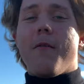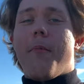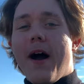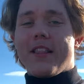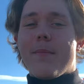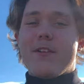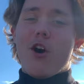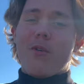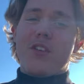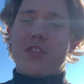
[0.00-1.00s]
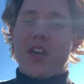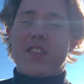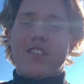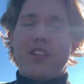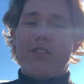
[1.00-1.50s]
But let me know what you think of
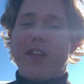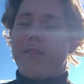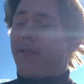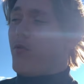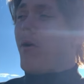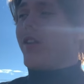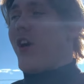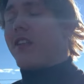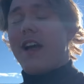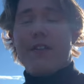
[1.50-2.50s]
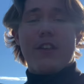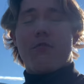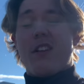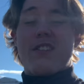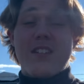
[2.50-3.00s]
this unit. If you want to lock down this
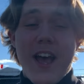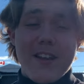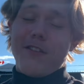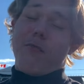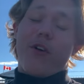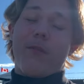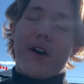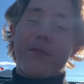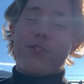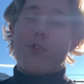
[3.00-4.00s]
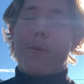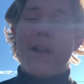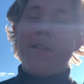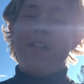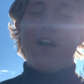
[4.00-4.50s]
one instead, you're more than welcome to.
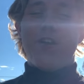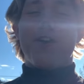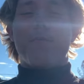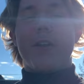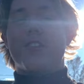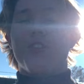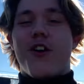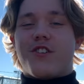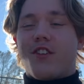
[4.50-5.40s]
But I know you're in Prince George, so